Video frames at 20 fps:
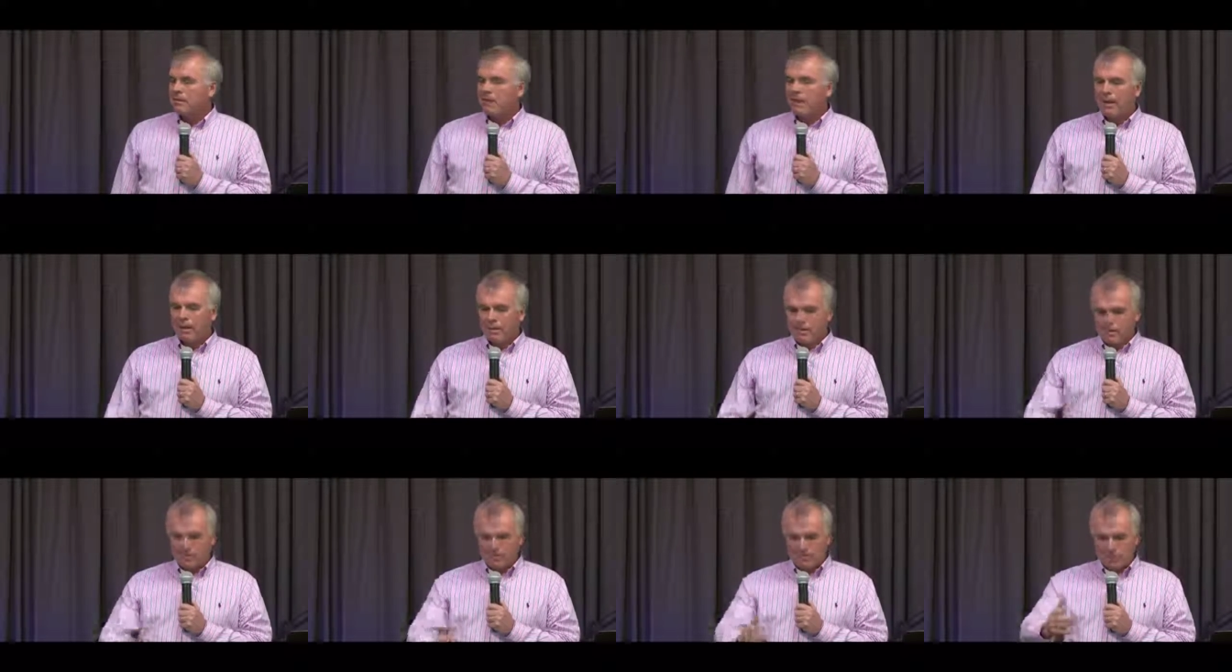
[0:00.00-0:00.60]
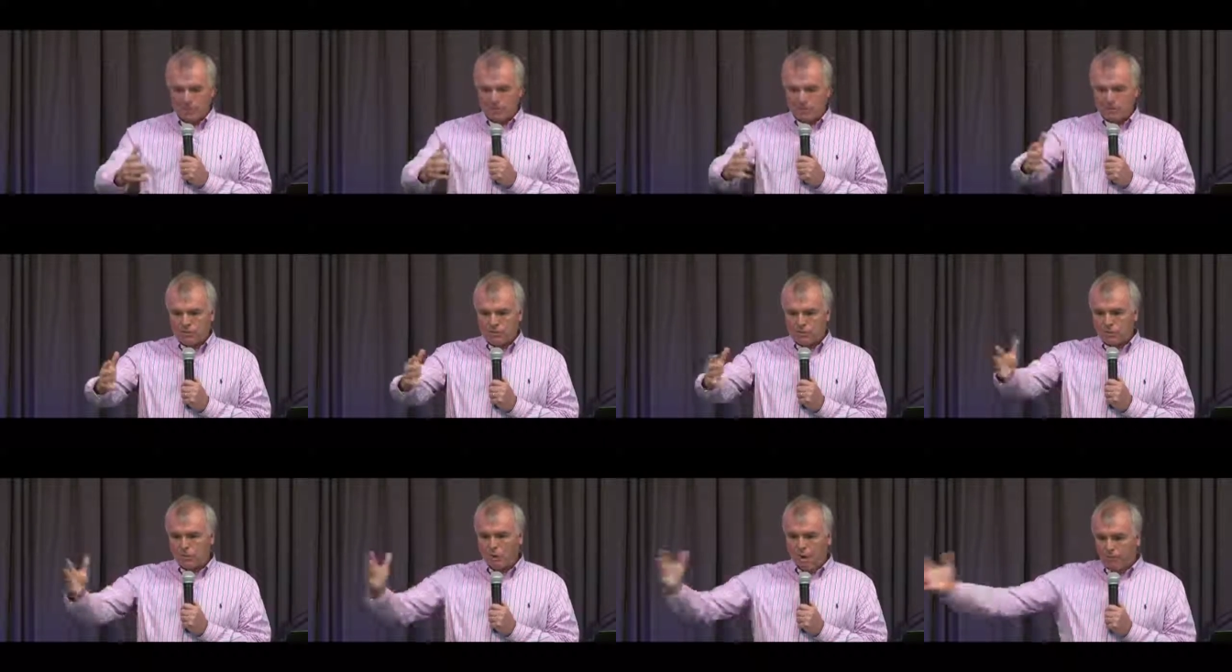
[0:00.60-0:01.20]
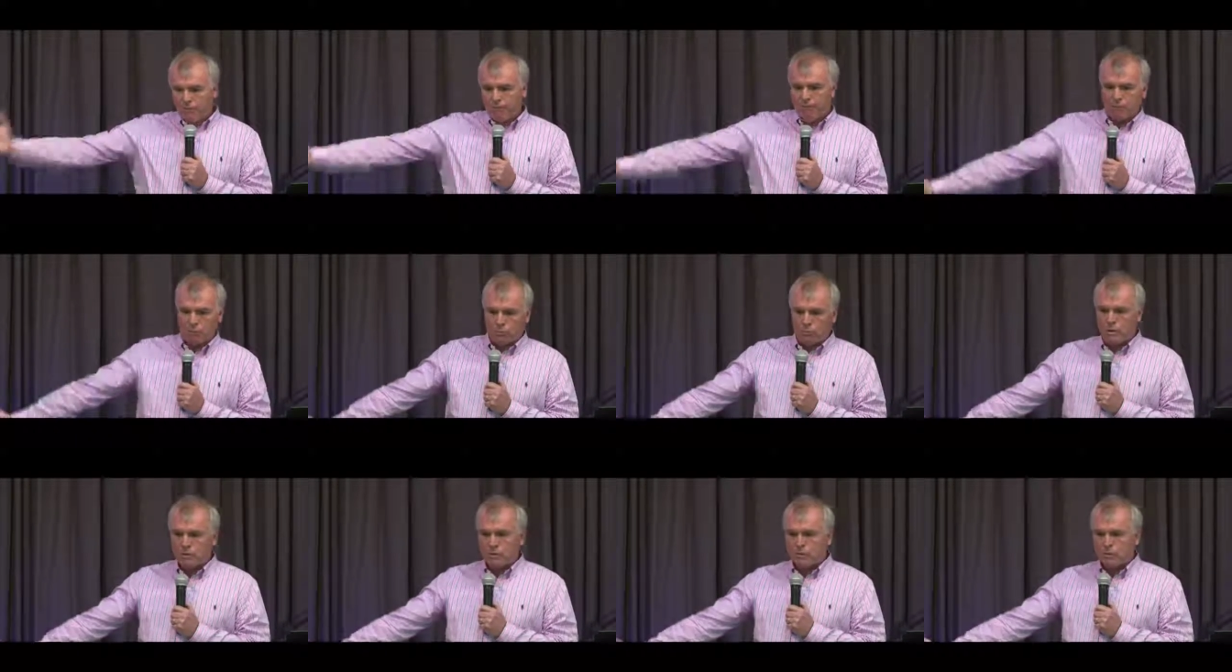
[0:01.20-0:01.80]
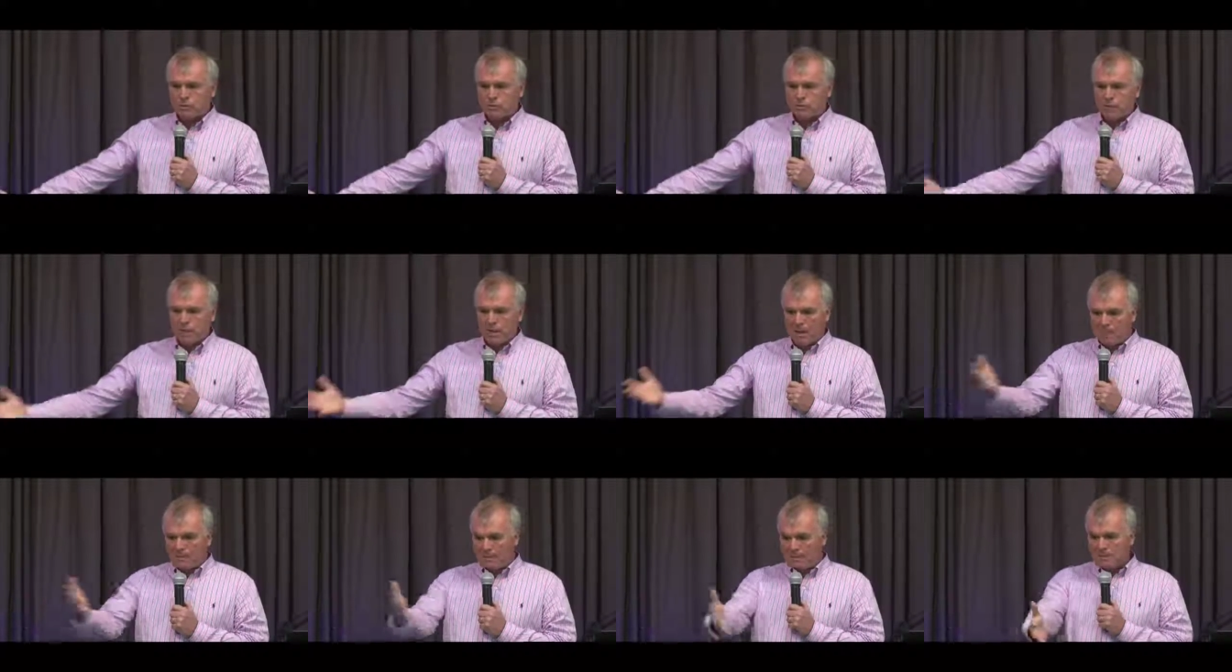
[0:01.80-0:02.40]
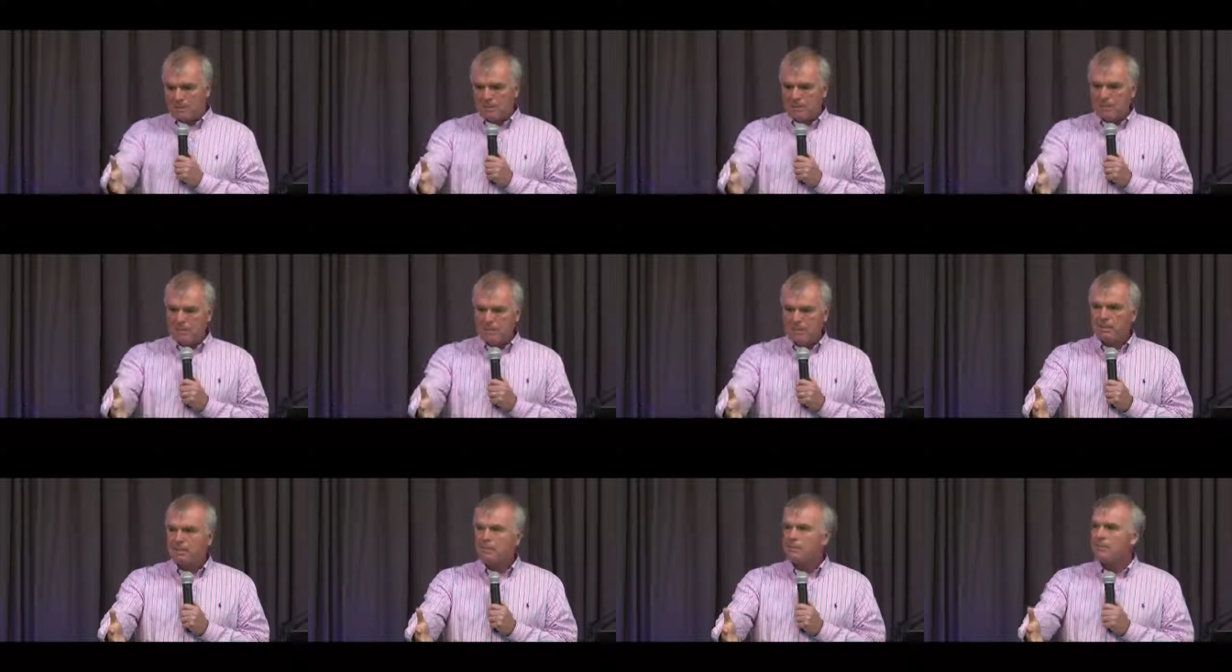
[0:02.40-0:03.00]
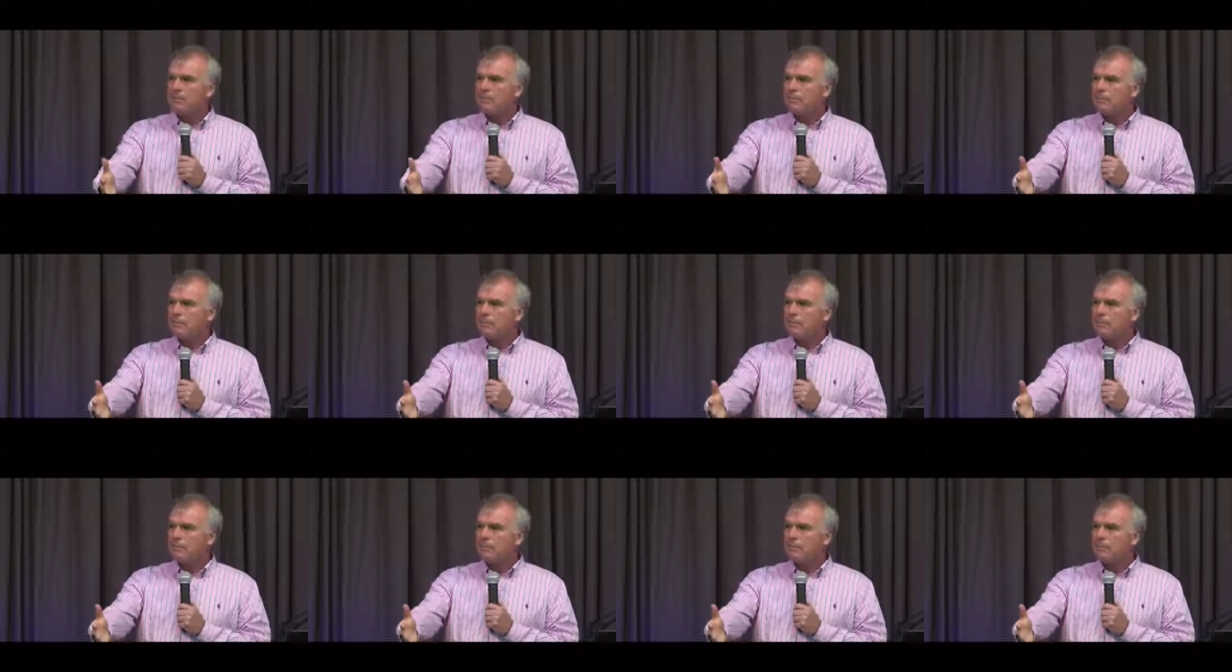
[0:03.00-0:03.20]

And she took off at work to come and see me